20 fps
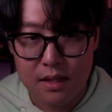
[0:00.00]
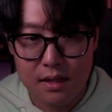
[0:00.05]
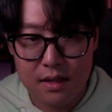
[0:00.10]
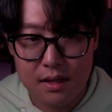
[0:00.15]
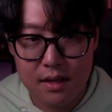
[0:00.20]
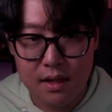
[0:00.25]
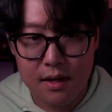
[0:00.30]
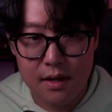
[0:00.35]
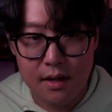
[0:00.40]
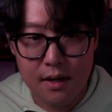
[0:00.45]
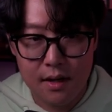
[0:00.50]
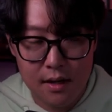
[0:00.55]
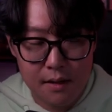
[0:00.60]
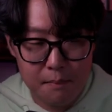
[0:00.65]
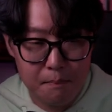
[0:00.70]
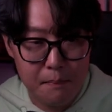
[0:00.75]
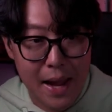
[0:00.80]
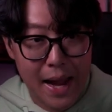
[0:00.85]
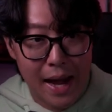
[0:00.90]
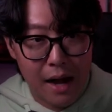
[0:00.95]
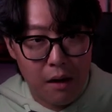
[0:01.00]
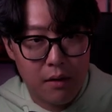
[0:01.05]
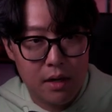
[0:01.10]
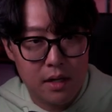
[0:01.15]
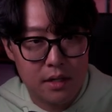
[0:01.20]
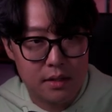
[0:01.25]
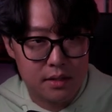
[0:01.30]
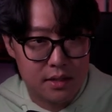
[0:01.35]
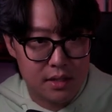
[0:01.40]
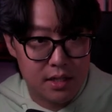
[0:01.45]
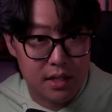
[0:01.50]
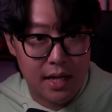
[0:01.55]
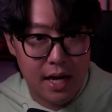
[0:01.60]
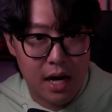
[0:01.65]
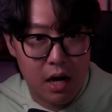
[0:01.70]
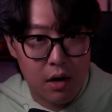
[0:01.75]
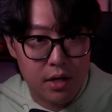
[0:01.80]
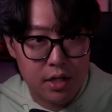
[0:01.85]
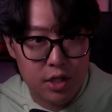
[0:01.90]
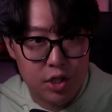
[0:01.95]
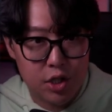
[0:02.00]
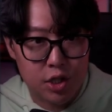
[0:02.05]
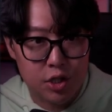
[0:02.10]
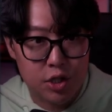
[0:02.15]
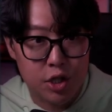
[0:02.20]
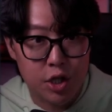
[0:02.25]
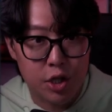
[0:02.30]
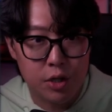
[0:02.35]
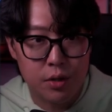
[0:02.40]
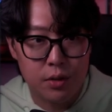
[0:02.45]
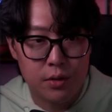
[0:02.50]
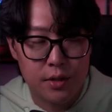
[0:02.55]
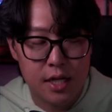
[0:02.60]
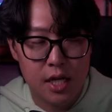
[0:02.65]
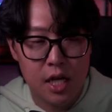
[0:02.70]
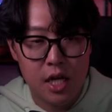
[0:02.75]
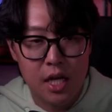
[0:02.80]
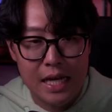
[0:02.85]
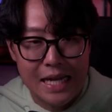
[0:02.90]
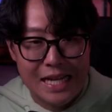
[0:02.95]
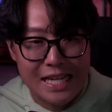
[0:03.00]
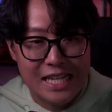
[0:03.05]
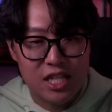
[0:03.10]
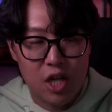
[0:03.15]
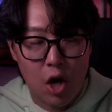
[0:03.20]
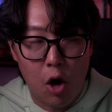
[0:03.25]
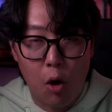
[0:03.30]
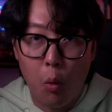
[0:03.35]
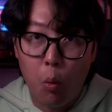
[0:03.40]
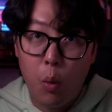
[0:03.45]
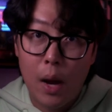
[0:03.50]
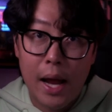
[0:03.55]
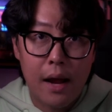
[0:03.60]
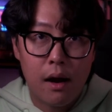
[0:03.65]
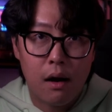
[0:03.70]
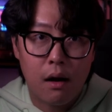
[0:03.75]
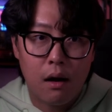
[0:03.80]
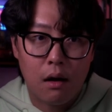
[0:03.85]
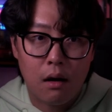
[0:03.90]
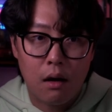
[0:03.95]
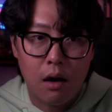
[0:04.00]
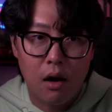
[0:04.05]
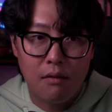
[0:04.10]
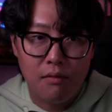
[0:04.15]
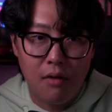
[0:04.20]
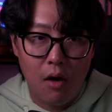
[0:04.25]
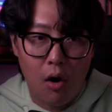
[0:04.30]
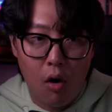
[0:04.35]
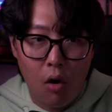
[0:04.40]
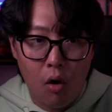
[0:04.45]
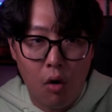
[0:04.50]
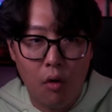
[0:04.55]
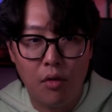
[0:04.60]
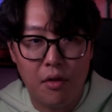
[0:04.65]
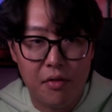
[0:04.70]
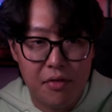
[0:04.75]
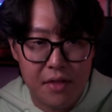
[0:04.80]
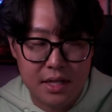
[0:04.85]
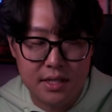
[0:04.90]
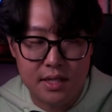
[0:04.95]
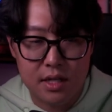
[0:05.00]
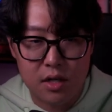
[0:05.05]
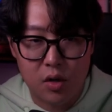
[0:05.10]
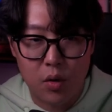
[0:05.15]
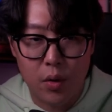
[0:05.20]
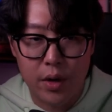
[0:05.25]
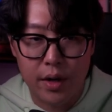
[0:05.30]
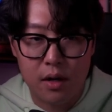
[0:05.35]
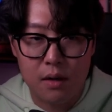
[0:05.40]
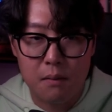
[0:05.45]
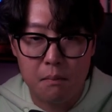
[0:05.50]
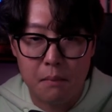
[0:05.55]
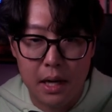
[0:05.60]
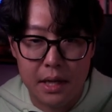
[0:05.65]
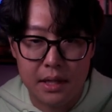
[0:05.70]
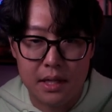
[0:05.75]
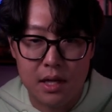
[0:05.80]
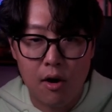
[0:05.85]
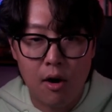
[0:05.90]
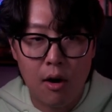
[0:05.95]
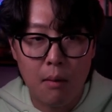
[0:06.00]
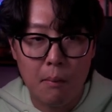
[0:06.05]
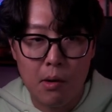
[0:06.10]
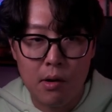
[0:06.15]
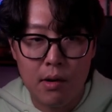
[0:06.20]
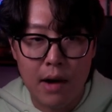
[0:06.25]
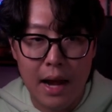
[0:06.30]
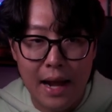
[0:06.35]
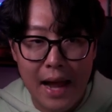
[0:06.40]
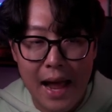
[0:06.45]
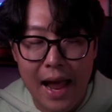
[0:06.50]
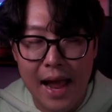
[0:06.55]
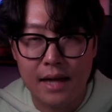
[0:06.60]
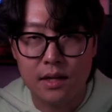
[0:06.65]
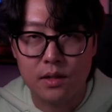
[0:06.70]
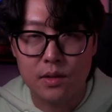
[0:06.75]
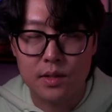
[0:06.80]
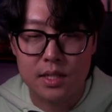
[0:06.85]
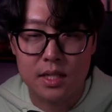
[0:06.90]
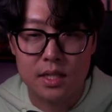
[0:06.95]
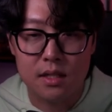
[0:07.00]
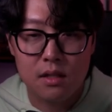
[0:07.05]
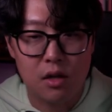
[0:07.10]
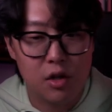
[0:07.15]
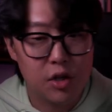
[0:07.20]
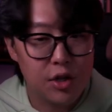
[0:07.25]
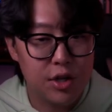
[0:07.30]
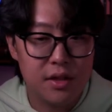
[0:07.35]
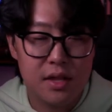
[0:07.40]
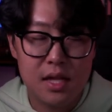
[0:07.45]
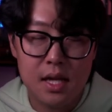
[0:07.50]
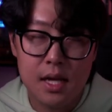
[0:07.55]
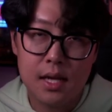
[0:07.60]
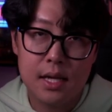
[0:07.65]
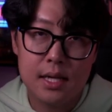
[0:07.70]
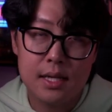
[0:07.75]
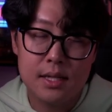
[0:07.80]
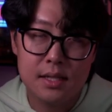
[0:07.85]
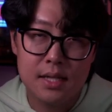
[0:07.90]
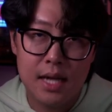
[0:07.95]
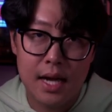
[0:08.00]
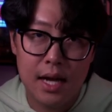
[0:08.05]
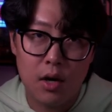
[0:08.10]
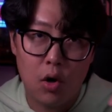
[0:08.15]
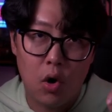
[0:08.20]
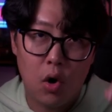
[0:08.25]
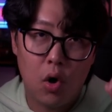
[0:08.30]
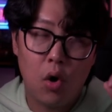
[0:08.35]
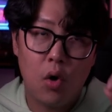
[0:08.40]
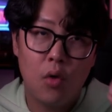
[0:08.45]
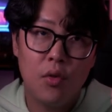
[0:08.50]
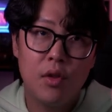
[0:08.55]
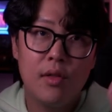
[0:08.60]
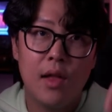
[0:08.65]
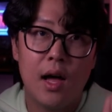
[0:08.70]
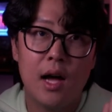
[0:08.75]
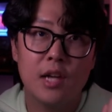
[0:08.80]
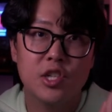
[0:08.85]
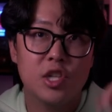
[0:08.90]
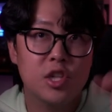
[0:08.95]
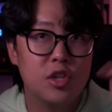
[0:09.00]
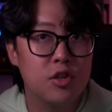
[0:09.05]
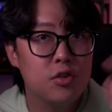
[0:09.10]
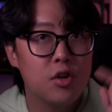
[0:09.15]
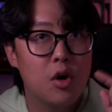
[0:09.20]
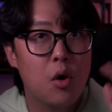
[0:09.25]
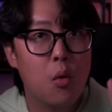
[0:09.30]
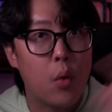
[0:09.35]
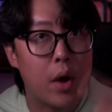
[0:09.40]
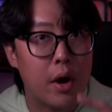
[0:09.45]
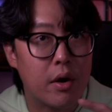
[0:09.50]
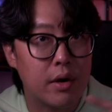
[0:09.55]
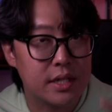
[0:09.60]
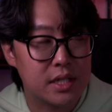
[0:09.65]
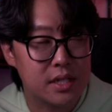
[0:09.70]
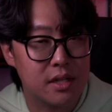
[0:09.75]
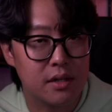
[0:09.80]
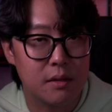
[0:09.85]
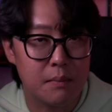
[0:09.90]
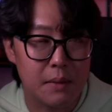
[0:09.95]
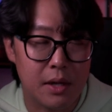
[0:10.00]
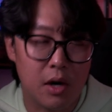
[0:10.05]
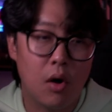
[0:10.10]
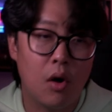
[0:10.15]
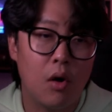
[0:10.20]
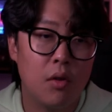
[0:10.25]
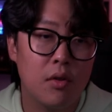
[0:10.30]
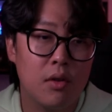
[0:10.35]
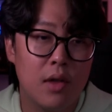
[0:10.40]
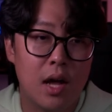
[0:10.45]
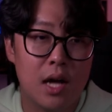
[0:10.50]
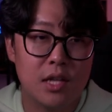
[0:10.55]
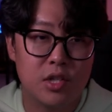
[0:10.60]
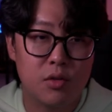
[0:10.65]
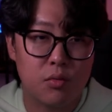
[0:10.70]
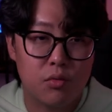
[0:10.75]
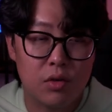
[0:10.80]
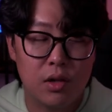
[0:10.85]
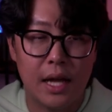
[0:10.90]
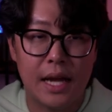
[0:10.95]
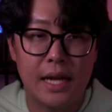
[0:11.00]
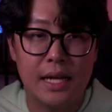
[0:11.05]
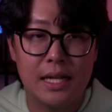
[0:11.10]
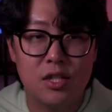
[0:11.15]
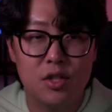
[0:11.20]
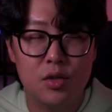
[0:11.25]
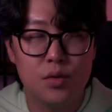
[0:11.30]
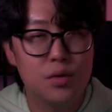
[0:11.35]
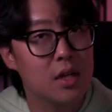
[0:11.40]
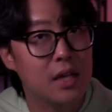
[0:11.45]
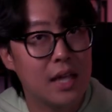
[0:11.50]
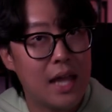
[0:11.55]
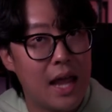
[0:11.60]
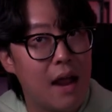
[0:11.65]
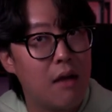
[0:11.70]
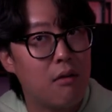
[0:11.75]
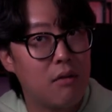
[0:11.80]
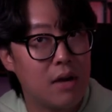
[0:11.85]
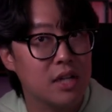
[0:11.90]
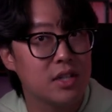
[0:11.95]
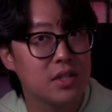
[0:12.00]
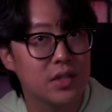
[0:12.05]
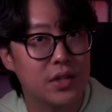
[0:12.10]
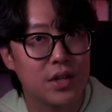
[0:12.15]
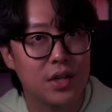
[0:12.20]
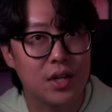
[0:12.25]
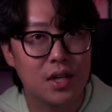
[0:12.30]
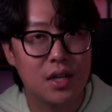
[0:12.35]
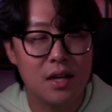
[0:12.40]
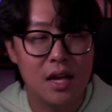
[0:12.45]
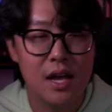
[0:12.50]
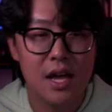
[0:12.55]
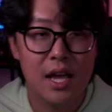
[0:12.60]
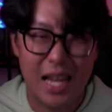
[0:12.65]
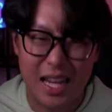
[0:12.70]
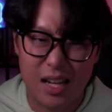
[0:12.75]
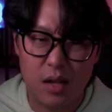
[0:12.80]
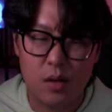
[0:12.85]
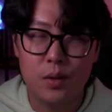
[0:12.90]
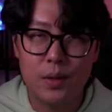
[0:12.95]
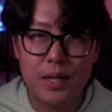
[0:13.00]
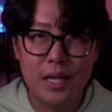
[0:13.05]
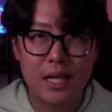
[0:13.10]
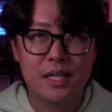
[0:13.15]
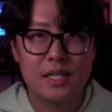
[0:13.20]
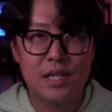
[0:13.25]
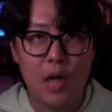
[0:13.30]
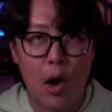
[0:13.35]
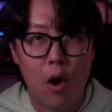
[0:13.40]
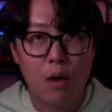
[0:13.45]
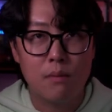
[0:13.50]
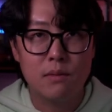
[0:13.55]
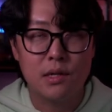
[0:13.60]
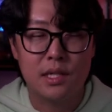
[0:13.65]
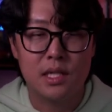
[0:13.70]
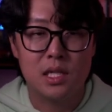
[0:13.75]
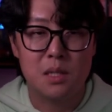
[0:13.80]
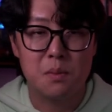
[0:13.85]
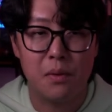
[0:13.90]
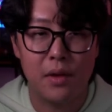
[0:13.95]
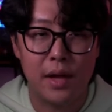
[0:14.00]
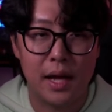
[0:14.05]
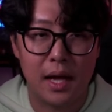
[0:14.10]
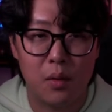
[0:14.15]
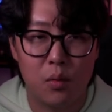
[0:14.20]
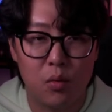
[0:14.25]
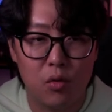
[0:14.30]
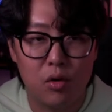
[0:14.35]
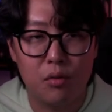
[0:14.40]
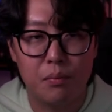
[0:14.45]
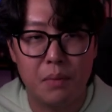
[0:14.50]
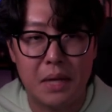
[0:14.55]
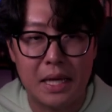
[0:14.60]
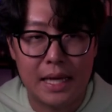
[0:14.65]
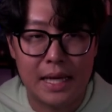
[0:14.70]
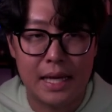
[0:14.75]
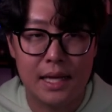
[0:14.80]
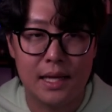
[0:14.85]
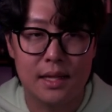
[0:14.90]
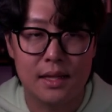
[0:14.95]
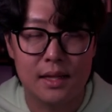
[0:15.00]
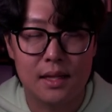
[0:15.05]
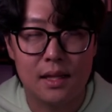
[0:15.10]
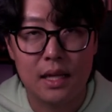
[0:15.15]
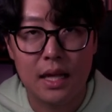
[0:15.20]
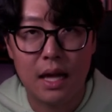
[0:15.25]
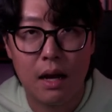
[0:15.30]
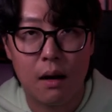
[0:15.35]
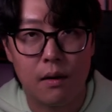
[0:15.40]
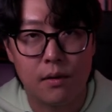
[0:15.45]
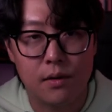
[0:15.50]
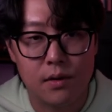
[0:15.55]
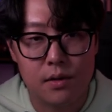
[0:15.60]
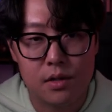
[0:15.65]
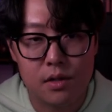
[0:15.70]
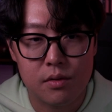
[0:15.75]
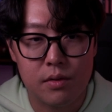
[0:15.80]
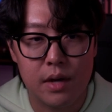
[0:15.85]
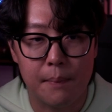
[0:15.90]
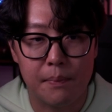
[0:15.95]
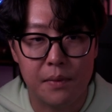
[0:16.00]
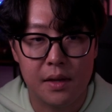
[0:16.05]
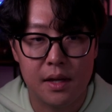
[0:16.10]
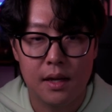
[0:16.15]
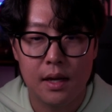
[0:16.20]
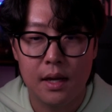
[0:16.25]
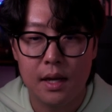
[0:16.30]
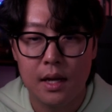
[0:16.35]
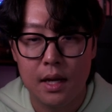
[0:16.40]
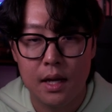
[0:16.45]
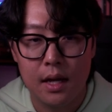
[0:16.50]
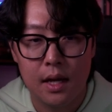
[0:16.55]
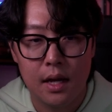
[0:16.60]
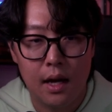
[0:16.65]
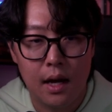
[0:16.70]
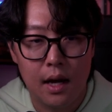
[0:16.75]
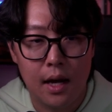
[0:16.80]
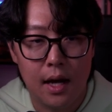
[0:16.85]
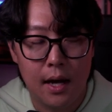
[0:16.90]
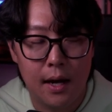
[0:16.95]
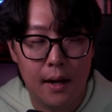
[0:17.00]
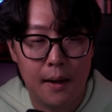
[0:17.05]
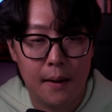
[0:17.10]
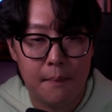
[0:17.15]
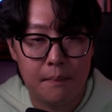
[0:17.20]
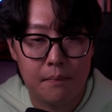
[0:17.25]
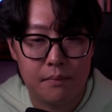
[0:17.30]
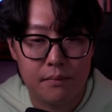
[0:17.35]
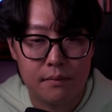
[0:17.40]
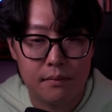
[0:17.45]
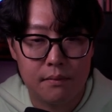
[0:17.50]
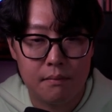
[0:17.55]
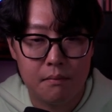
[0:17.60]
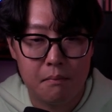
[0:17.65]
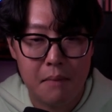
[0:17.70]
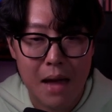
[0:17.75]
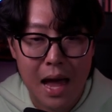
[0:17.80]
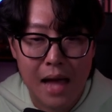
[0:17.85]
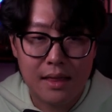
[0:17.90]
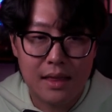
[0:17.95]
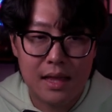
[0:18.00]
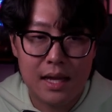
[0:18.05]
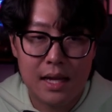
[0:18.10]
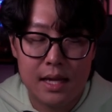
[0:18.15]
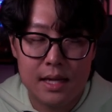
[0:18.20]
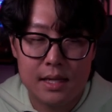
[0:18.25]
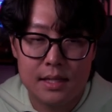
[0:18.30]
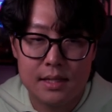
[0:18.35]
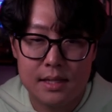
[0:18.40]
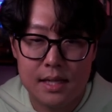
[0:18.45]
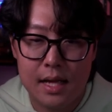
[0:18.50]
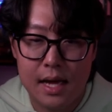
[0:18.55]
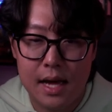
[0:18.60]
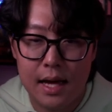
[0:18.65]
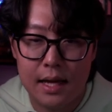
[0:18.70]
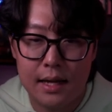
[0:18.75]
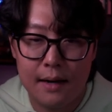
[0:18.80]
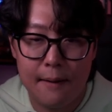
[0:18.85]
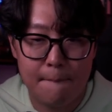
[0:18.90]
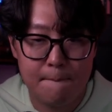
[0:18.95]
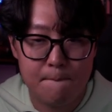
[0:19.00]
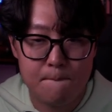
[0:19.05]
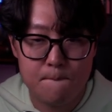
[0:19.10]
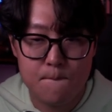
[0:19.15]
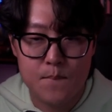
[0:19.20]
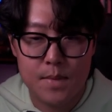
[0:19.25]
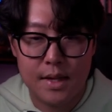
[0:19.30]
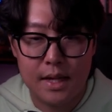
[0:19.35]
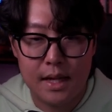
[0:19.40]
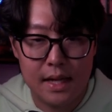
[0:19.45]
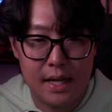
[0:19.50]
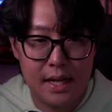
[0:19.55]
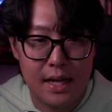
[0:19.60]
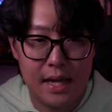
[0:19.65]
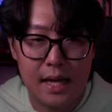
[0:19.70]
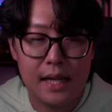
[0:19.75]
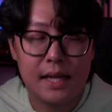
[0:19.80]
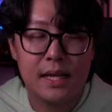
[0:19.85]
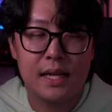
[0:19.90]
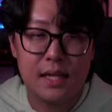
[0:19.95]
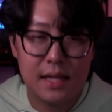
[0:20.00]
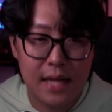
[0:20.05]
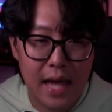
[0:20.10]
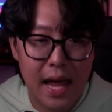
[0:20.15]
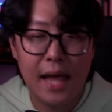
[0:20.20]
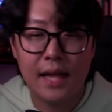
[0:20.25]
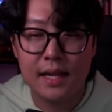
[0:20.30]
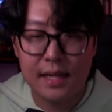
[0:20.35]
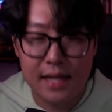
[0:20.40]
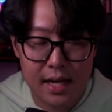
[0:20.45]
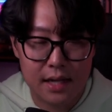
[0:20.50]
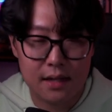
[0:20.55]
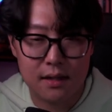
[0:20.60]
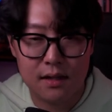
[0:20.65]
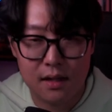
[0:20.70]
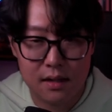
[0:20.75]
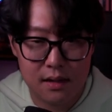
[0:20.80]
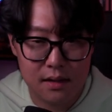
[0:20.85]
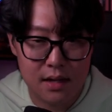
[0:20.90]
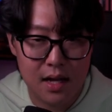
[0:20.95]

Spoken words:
the parent, the character node, is aware of all the things that are going on by the armor and handles it. Good thing is that all the logic, you know where it's going to be. All the logic relating to the character, including its armor display, will be in the character script. Bad thing is that it can get